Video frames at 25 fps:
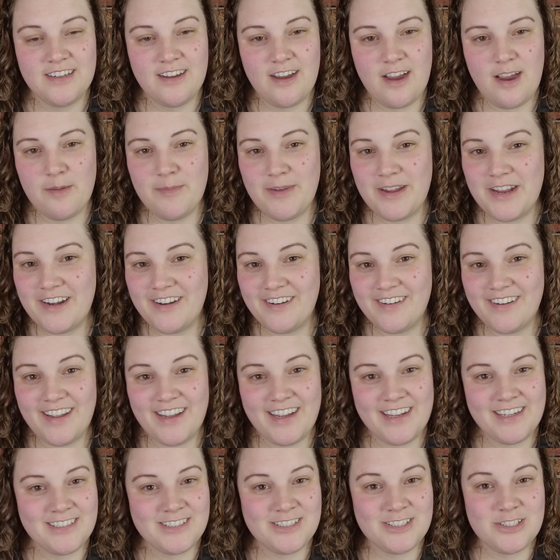I mean,
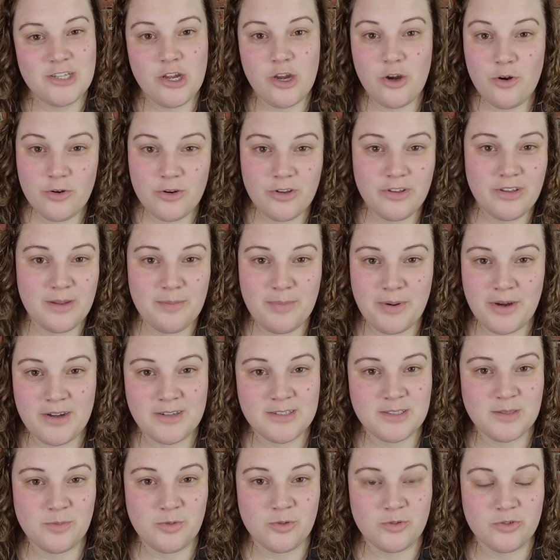it's totally
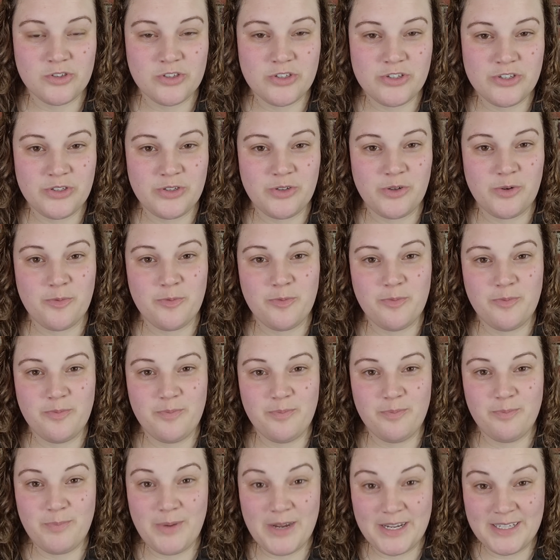possible to do
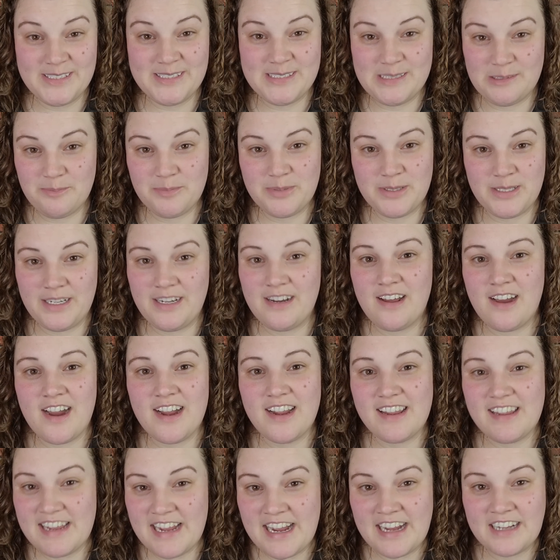by simply
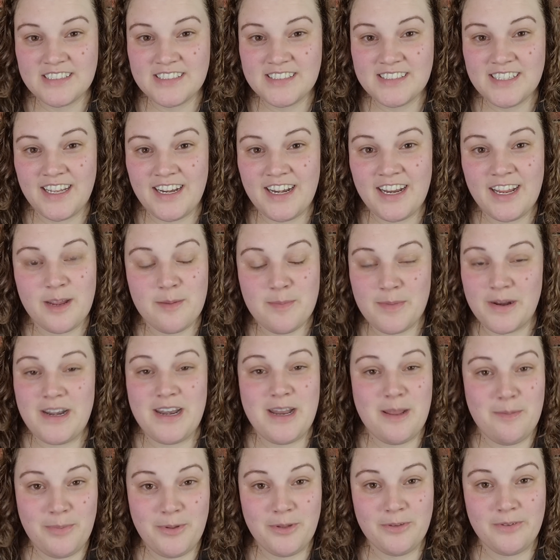not gaslighting and
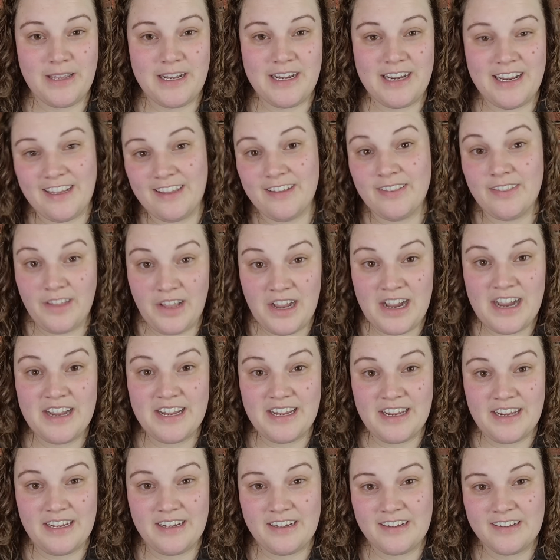manipulating and
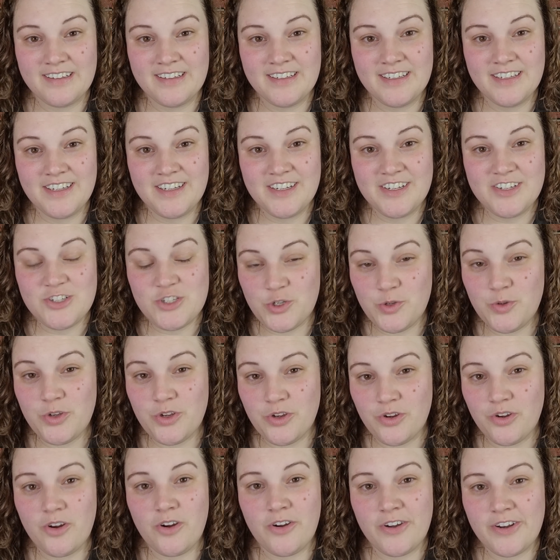lying to
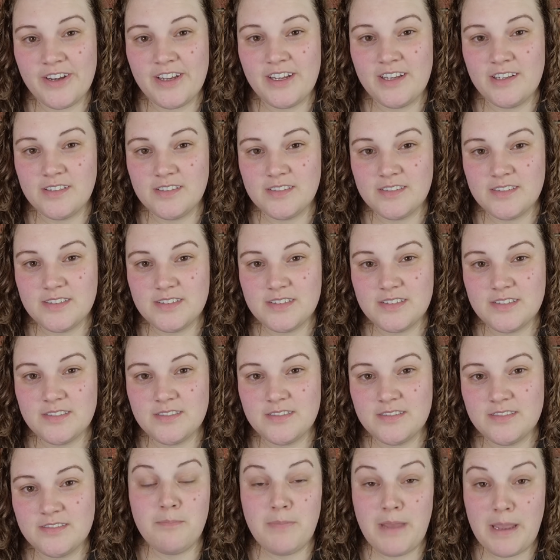your audience.
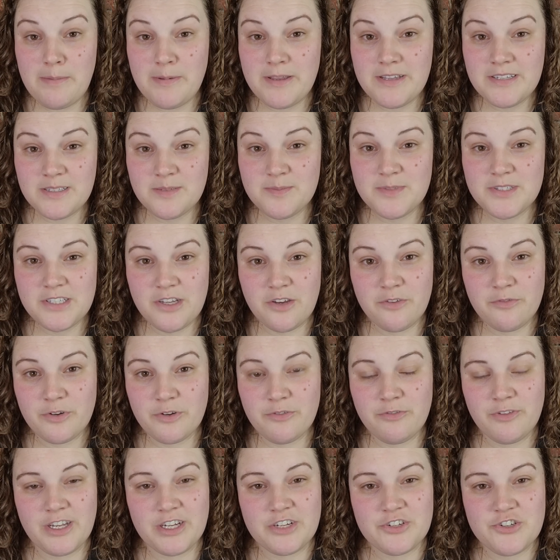Maybe some self
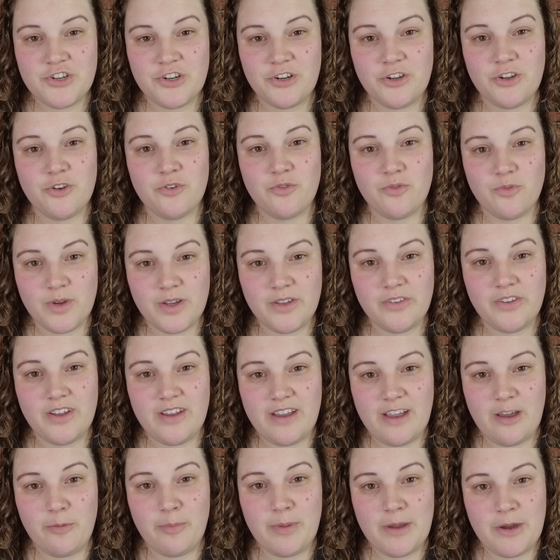reflection could really
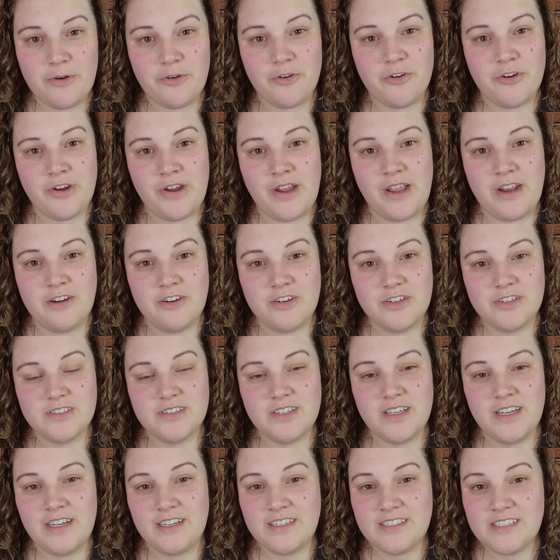help out creators
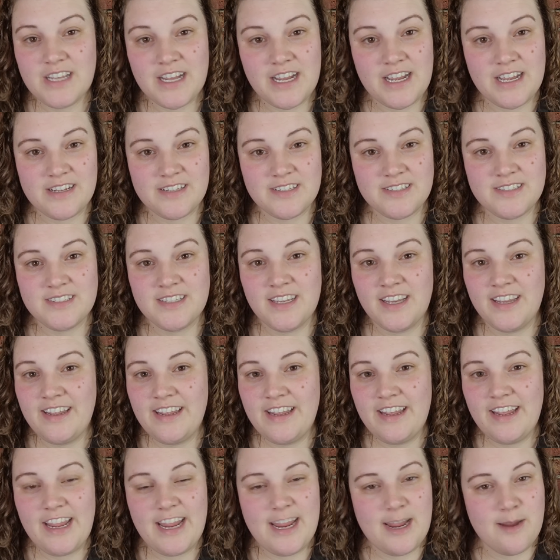like Tess,
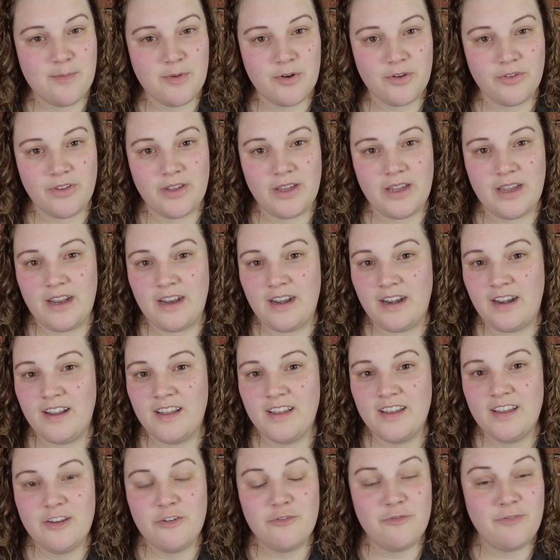Amberlynn,
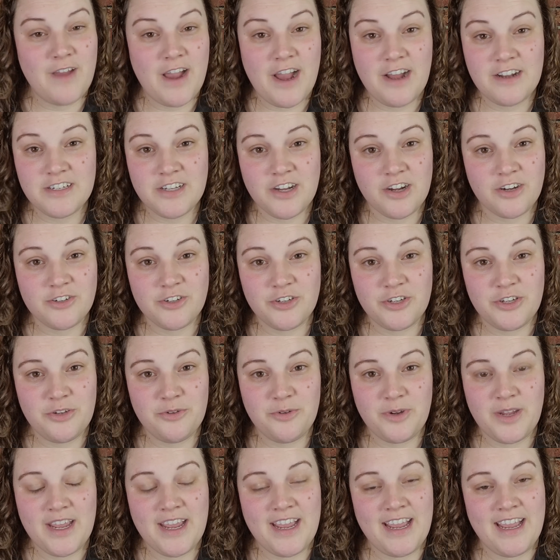Fat Doctor
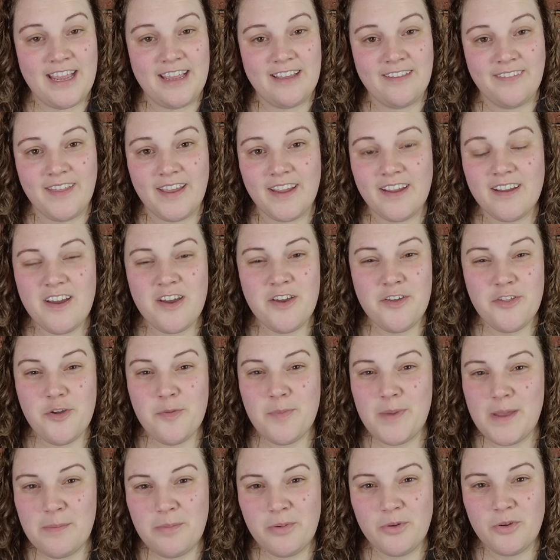UK, like other
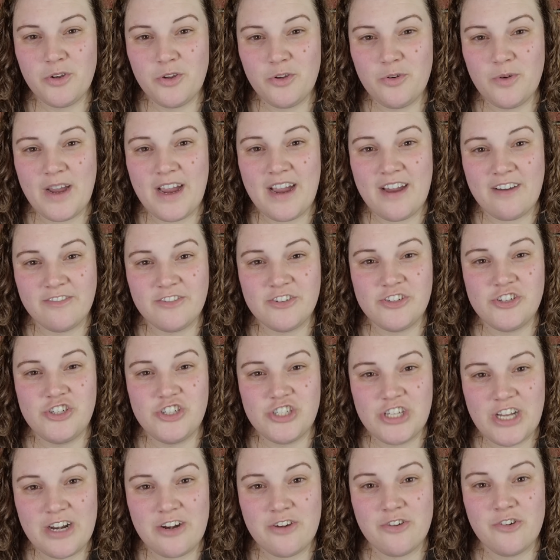people who have
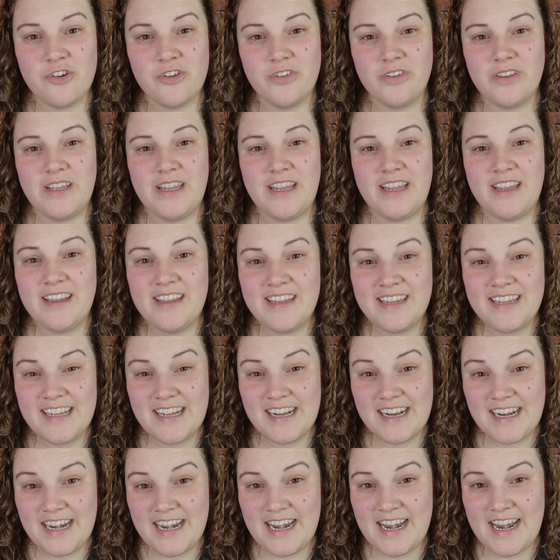generally
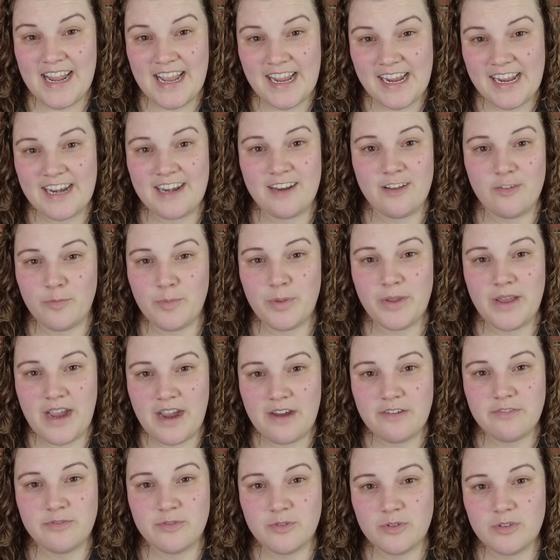negative
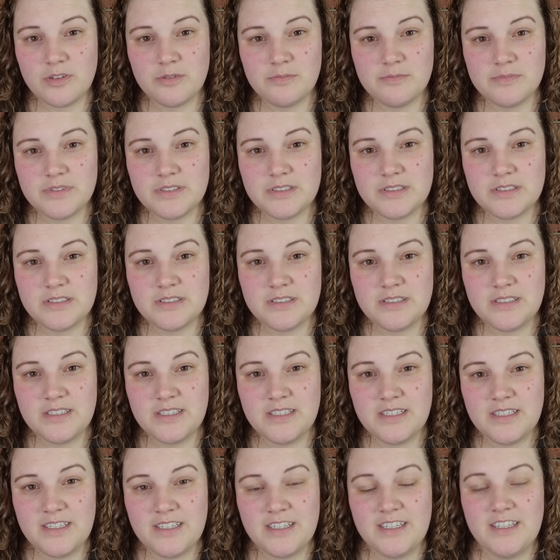platforms.
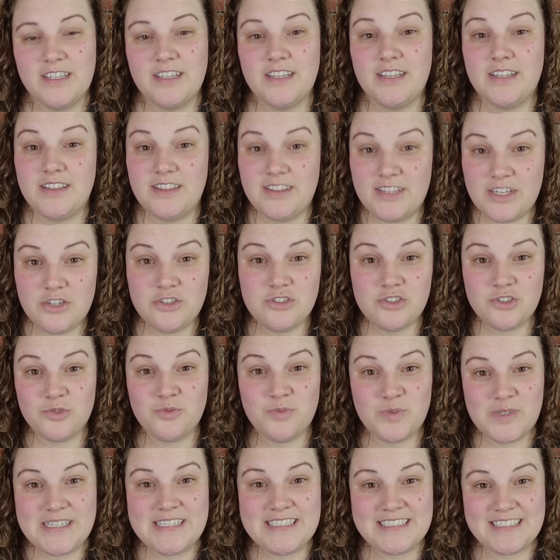There's a
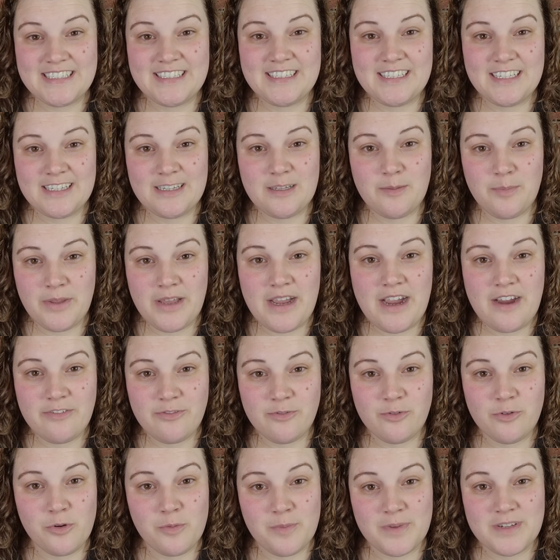reason that the
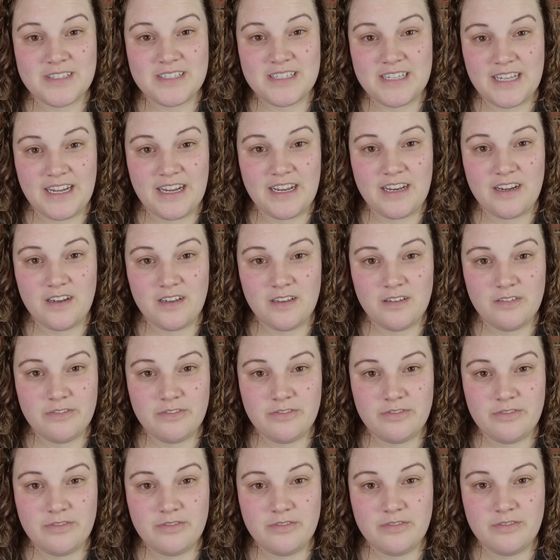platform is
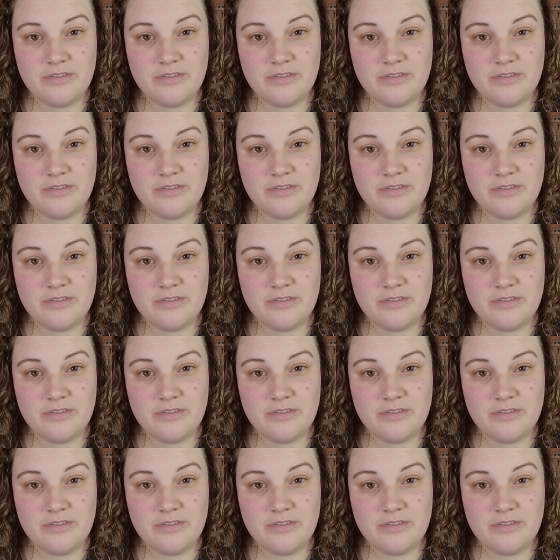negative.